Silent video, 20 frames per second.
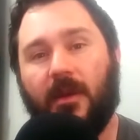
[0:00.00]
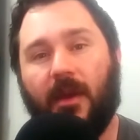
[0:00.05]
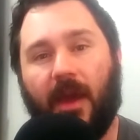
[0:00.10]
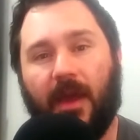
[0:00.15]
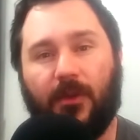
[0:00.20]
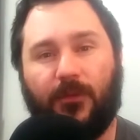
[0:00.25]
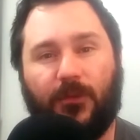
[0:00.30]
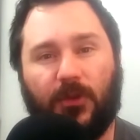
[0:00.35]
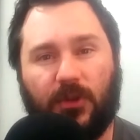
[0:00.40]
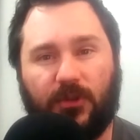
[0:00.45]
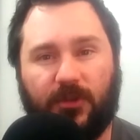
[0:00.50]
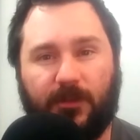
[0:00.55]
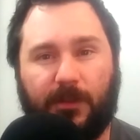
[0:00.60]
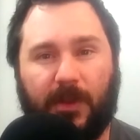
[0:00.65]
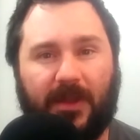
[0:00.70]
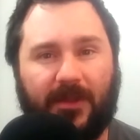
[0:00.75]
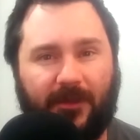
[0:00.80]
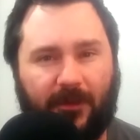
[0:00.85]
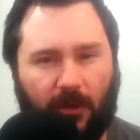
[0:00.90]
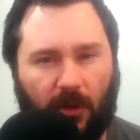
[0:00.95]
And Phil
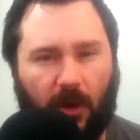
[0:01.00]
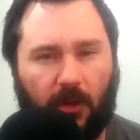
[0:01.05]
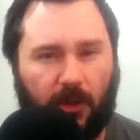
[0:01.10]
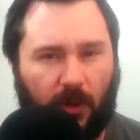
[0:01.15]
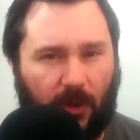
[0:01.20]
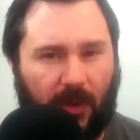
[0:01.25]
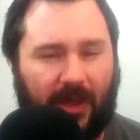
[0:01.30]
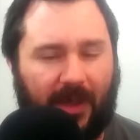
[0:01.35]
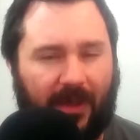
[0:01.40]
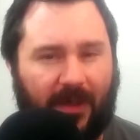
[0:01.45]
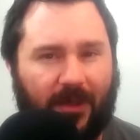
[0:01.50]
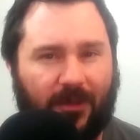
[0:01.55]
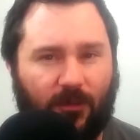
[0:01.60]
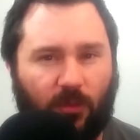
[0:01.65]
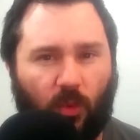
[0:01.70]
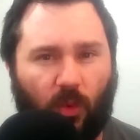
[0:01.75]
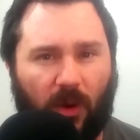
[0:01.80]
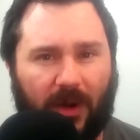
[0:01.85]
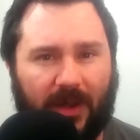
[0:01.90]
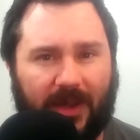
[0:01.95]
Spencer, although he is
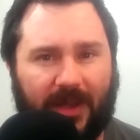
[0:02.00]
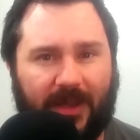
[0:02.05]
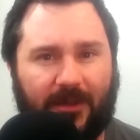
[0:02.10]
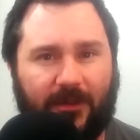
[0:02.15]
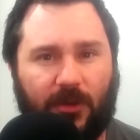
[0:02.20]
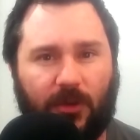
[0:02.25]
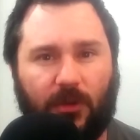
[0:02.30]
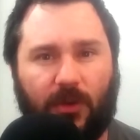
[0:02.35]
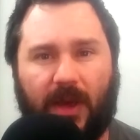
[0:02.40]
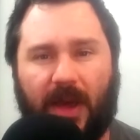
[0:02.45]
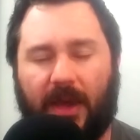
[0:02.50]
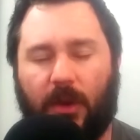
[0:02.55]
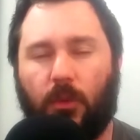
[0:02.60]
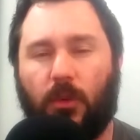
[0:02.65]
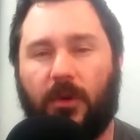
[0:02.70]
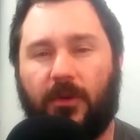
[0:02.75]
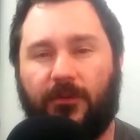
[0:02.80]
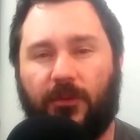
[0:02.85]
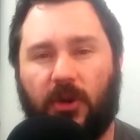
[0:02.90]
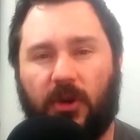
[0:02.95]
working to kind of
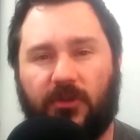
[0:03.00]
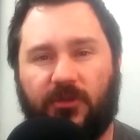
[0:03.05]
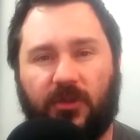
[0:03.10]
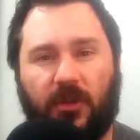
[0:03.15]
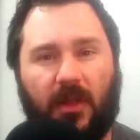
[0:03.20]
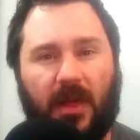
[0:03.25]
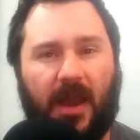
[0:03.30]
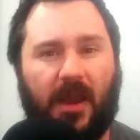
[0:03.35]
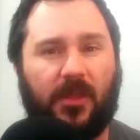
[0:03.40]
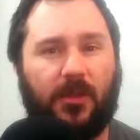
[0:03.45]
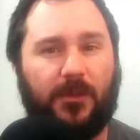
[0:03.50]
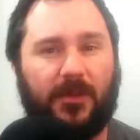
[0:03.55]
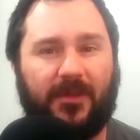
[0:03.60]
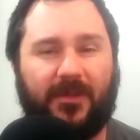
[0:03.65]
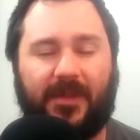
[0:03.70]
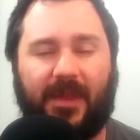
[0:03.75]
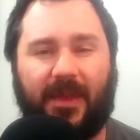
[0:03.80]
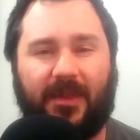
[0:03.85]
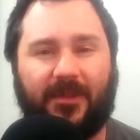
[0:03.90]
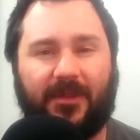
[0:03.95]
reverse a lot of the
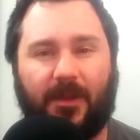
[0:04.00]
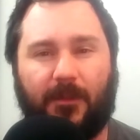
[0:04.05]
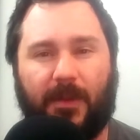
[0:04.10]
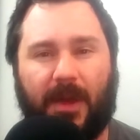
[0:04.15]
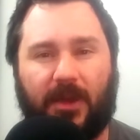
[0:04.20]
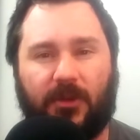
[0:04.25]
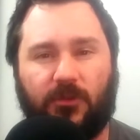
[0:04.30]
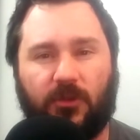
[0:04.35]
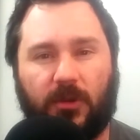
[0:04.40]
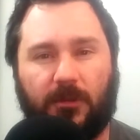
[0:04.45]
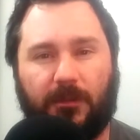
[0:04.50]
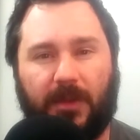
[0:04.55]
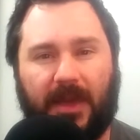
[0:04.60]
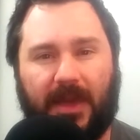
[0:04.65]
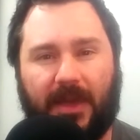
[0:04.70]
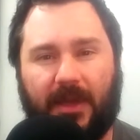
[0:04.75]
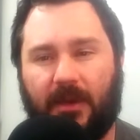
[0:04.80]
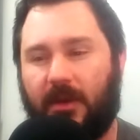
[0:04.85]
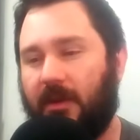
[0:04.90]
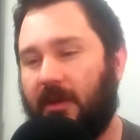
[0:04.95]
mistakes that Mattrick
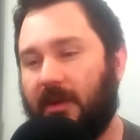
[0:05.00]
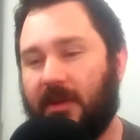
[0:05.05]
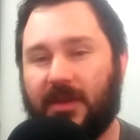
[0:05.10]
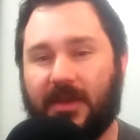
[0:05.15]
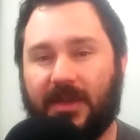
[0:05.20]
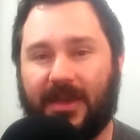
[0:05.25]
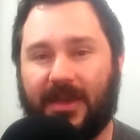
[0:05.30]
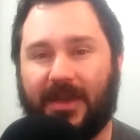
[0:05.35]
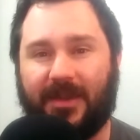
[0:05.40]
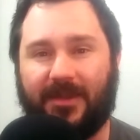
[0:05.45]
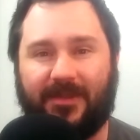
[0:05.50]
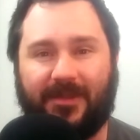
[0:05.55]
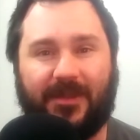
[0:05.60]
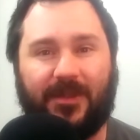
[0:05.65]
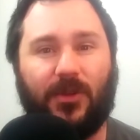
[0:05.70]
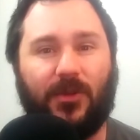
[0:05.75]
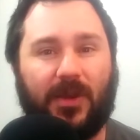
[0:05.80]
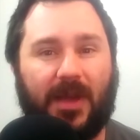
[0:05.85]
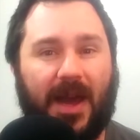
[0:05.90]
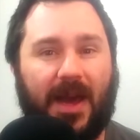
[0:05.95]
made, he's
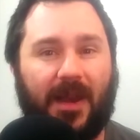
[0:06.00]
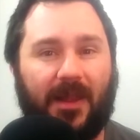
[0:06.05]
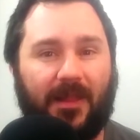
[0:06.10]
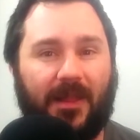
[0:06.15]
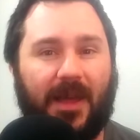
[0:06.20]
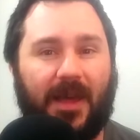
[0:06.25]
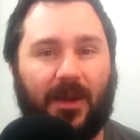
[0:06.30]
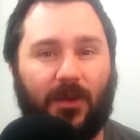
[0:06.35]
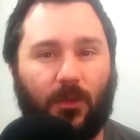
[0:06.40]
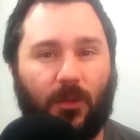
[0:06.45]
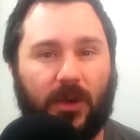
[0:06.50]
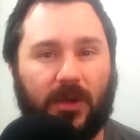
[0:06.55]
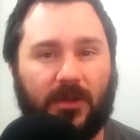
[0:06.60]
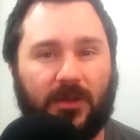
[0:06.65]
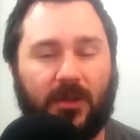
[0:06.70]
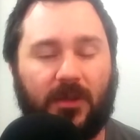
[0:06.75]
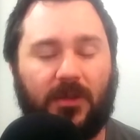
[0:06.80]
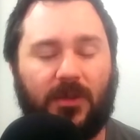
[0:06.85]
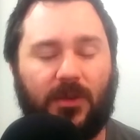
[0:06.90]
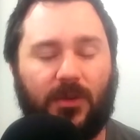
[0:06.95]
still got a lot of work
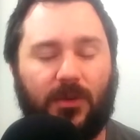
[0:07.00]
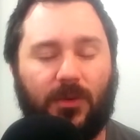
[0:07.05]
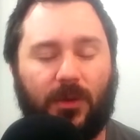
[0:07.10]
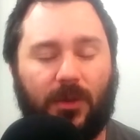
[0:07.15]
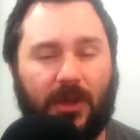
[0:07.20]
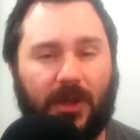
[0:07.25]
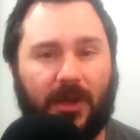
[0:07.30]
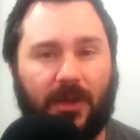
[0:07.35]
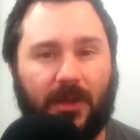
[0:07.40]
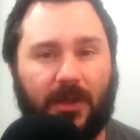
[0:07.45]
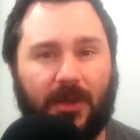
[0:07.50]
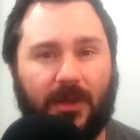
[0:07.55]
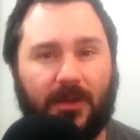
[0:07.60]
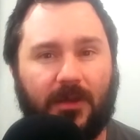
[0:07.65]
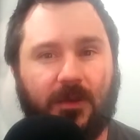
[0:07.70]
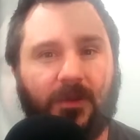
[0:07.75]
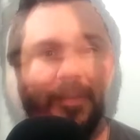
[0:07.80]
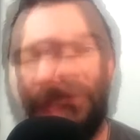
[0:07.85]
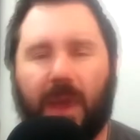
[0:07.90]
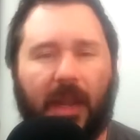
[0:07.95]
to do, clearly.
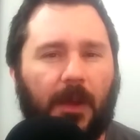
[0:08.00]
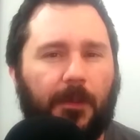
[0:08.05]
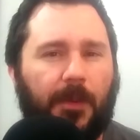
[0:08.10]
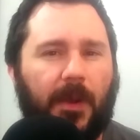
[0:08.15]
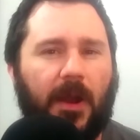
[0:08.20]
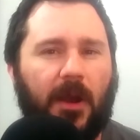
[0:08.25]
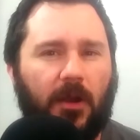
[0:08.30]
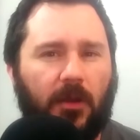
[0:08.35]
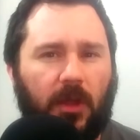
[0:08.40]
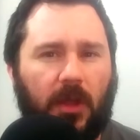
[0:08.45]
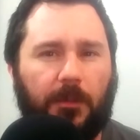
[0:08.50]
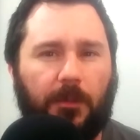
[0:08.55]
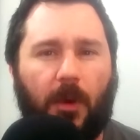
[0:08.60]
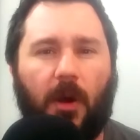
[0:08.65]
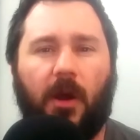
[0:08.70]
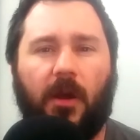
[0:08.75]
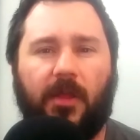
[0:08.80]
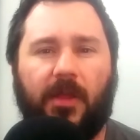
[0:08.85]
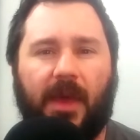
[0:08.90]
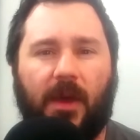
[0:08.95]
And apparently
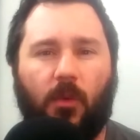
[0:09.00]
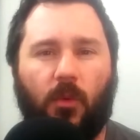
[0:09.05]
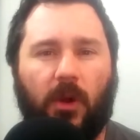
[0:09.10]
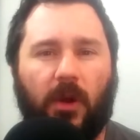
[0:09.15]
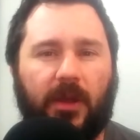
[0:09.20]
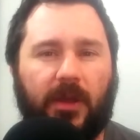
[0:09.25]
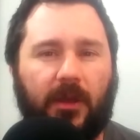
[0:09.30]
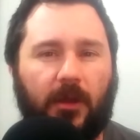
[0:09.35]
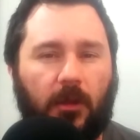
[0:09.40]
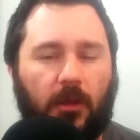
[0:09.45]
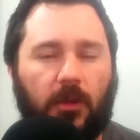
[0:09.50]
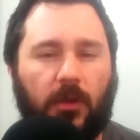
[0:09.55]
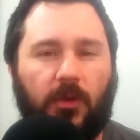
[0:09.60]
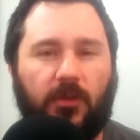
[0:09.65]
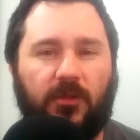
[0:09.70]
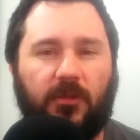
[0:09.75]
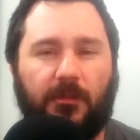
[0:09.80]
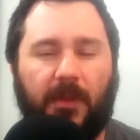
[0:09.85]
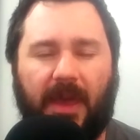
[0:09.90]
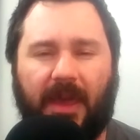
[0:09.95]
part of that work
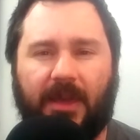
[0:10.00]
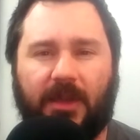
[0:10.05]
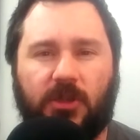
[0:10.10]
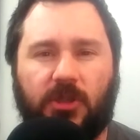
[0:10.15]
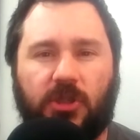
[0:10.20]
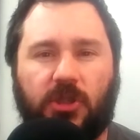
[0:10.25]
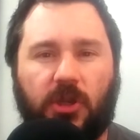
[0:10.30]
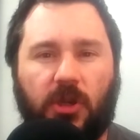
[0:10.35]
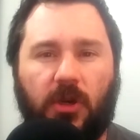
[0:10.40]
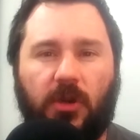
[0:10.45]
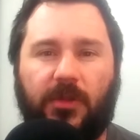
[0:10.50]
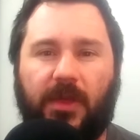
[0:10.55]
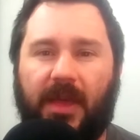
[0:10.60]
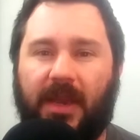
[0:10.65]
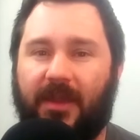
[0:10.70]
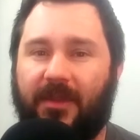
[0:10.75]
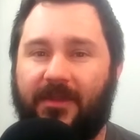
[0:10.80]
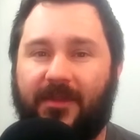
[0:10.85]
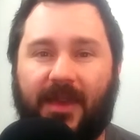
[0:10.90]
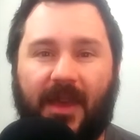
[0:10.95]
includes making sure
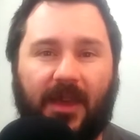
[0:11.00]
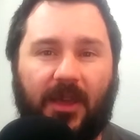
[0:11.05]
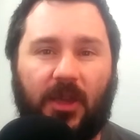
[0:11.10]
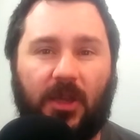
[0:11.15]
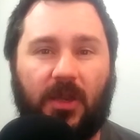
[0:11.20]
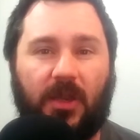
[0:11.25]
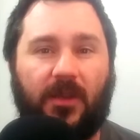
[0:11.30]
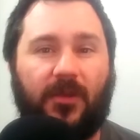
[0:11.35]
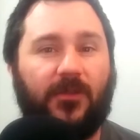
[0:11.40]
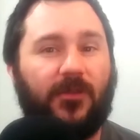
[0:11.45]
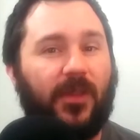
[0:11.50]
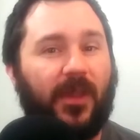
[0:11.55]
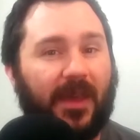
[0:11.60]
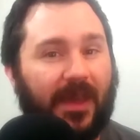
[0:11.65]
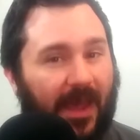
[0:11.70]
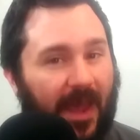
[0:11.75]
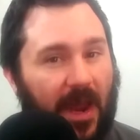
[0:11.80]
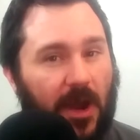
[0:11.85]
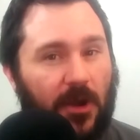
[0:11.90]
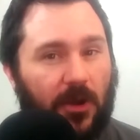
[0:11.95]
that executives
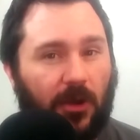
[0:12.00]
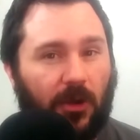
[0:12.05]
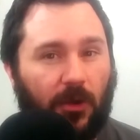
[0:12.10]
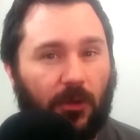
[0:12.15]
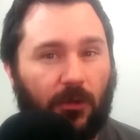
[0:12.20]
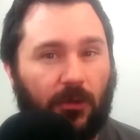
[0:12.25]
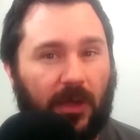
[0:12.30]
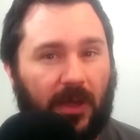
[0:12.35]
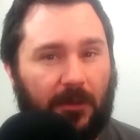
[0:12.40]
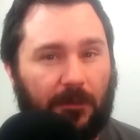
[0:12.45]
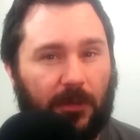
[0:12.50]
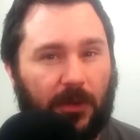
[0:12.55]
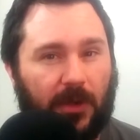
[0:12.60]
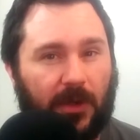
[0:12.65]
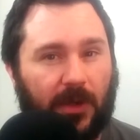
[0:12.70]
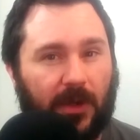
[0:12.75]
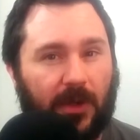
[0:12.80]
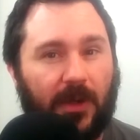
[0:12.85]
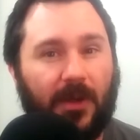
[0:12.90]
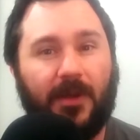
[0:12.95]
like Aaron
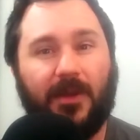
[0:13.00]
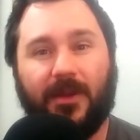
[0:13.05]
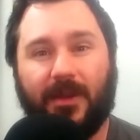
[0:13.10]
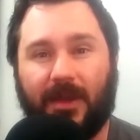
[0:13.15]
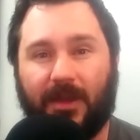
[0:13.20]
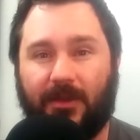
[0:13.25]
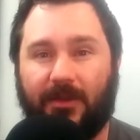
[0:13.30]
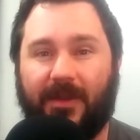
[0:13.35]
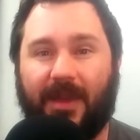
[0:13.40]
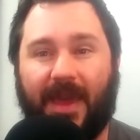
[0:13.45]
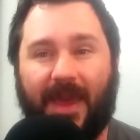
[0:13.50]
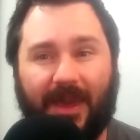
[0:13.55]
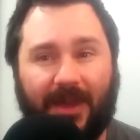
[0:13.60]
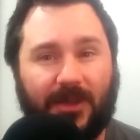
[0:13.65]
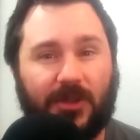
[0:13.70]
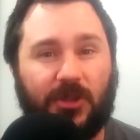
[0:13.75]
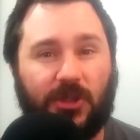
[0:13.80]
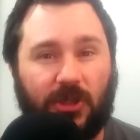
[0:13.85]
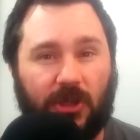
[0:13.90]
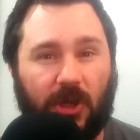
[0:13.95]
Greenberg can take
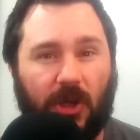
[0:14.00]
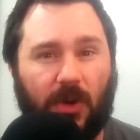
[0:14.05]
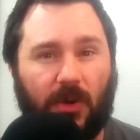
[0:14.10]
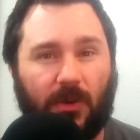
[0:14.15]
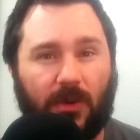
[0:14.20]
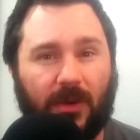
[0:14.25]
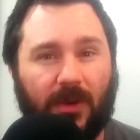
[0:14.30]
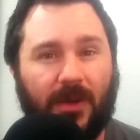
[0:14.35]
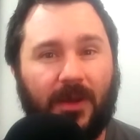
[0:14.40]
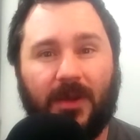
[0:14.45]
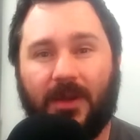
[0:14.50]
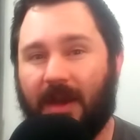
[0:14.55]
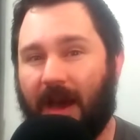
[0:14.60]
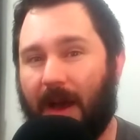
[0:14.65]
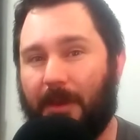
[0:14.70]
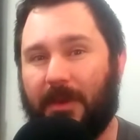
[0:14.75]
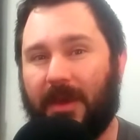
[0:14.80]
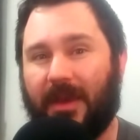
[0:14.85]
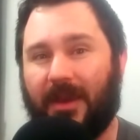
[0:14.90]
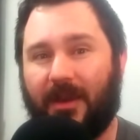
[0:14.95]
a joke.
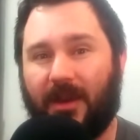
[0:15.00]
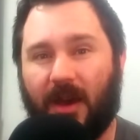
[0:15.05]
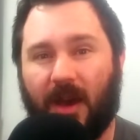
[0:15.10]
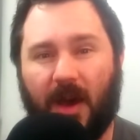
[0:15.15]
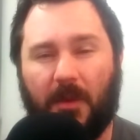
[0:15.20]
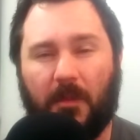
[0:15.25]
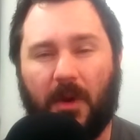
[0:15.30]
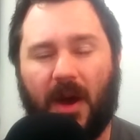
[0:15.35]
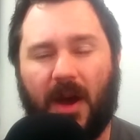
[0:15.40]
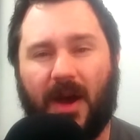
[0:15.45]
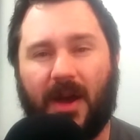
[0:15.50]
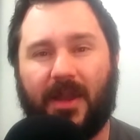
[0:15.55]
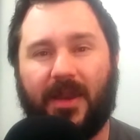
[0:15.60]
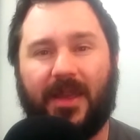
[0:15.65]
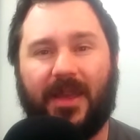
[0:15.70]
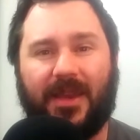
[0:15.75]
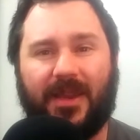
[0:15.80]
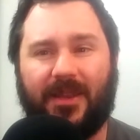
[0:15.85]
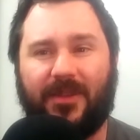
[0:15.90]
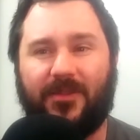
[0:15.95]
I mean, come on,
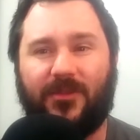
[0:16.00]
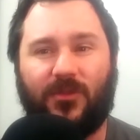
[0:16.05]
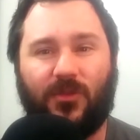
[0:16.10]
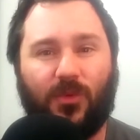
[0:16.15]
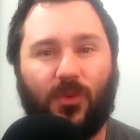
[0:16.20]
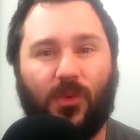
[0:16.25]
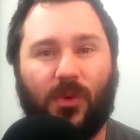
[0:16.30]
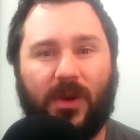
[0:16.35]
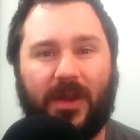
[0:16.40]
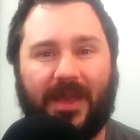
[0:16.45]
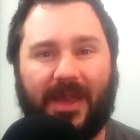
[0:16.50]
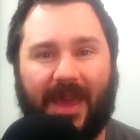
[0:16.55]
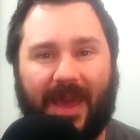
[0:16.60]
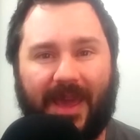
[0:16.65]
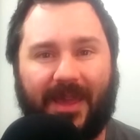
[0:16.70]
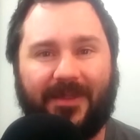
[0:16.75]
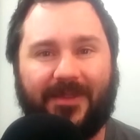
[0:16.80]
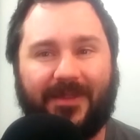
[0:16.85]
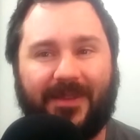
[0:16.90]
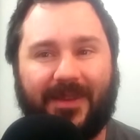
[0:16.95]
it is
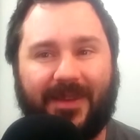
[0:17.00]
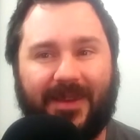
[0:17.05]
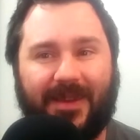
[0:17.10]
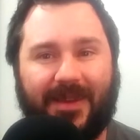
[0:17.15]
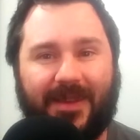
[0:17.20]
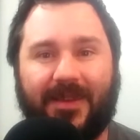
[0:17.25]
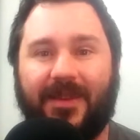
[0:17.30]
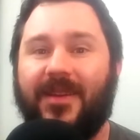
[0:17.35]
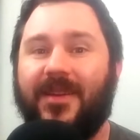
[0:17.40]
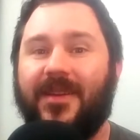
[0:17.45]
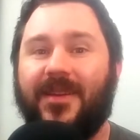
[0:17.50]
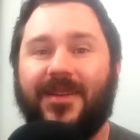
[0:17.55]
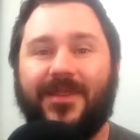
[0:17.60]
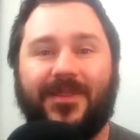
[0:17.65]
2018.